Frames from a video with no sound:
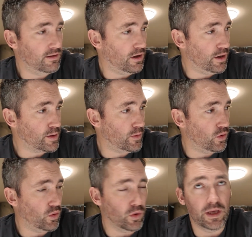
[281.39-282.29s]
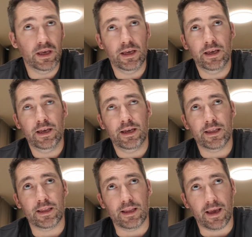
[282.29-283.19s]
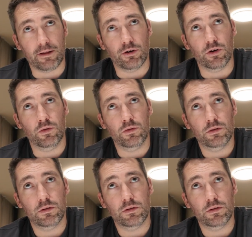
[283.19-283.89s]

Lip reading: Osmo Nano